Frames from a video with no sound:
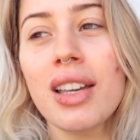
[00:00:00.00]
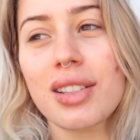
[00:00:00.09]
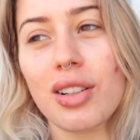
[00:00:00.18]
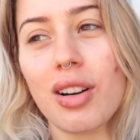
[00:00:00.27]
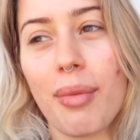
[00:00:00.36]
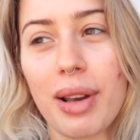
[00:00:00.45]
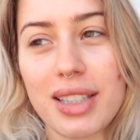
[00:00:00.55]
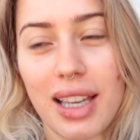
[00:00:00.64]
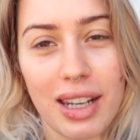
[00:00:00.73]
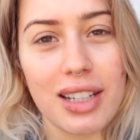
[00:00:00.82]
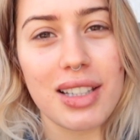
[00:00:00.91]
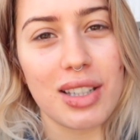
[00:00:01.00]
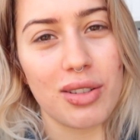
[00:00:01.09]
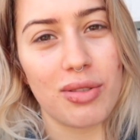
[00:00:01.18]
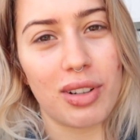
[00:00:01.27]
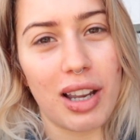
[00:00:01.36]
So I'm excited
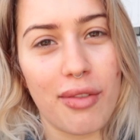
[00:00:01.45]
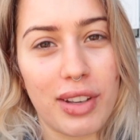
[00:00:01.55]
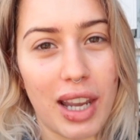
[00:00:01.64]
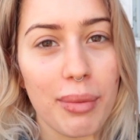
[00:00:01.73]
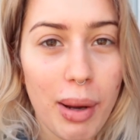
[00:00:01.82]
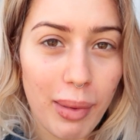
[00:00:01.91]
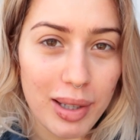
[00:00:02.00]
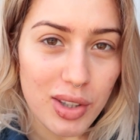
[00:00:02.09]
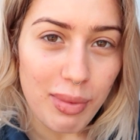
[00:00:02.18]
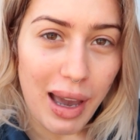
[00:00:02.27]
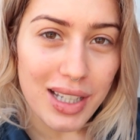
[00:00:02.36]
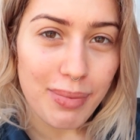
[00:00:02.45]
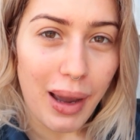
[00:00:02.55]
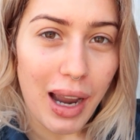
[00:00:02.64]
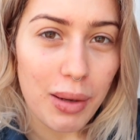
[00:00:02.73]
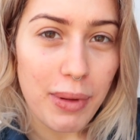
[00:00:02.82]
to kind of gain my muscle mass
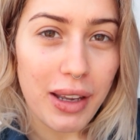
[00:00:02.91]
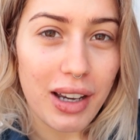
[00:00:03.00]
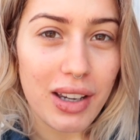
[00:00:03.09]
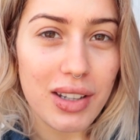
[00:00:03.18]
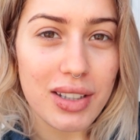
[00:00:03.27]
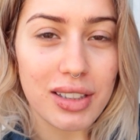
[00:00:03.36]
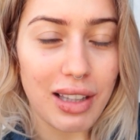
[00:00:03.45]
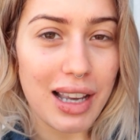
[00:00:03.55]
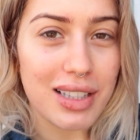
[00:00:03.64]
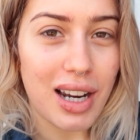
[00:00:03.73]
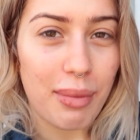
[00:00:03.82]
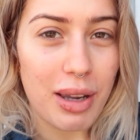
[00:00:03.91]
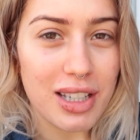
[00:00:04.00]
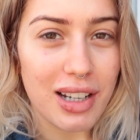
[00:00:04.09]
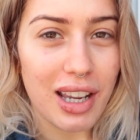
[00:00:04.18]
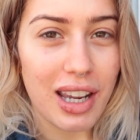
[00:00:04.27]
back, because the last time I
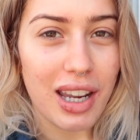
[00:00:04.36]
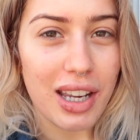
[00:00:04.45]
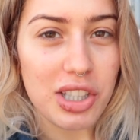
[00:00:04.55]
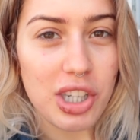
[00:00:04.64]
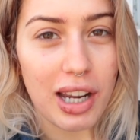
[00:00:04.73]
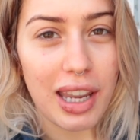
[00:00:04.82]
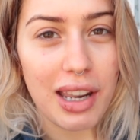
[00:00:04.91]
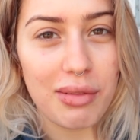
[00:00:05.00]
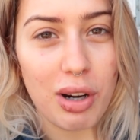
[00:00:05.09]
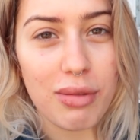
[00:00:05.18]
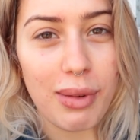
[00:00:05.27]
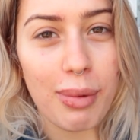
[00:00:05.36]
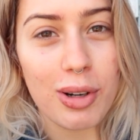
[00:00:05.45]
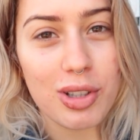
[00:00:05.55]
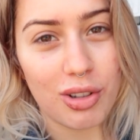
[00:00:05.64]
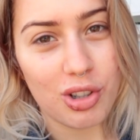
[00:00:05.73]
did a check-in with my
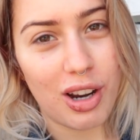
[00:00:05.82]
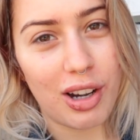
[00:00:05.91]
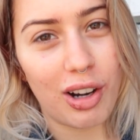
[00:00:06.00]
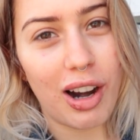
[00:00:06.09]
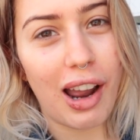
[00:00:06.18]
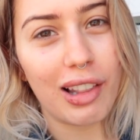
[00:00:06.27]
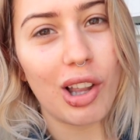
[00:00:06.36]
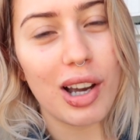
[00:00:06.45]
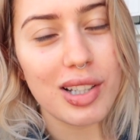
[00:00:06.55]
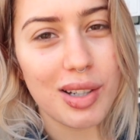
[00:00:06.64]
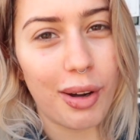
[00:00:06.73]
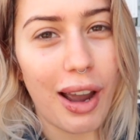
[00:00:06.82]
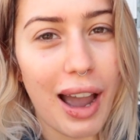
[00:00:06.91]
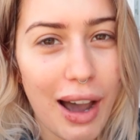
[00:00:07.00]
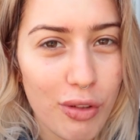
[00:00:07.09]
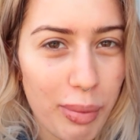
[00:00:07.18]
personal trainer, I lost about
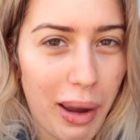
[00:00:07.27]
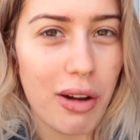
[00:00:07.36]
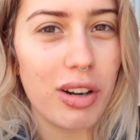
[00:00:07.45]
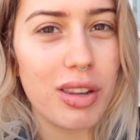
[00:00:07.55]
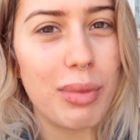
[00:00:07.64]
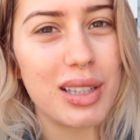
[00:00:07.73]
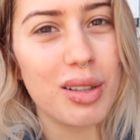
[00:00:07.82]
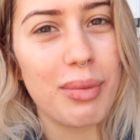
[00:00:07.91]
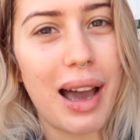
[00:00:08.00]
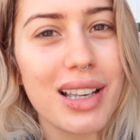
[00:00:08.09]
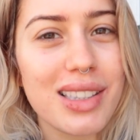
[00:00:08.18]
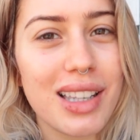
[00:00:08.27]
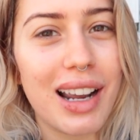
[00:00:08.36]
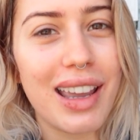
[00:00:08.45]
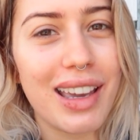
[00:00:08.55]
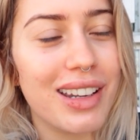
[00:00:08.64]
half a pound of the muscle mass
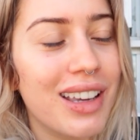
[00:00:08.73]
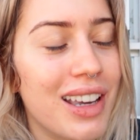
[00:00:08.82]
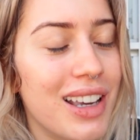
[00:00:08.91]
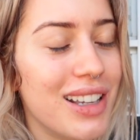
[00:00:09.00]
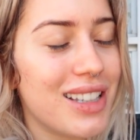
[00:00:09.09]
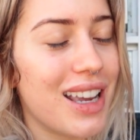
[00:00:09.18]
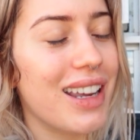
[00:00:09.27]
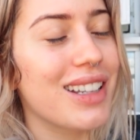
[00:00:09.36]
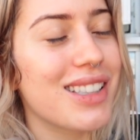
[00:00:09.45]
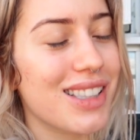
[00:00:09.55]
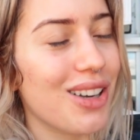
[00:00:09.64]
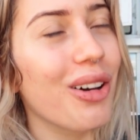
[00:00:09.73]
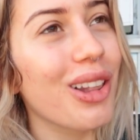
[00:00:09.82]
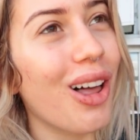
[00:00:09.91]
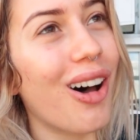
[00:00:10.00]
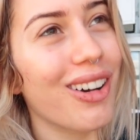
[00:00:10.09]
that I had taken so
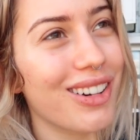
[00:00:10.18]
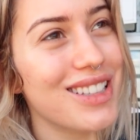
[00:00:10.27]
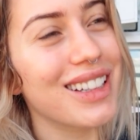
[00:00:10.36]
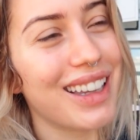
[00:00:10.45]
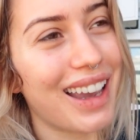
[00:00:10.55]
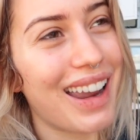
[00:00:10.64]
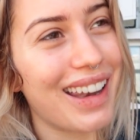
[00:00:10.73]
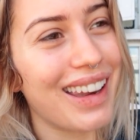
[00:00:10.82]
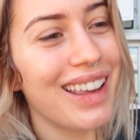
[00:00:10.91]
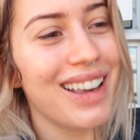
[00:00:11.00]
long to gain.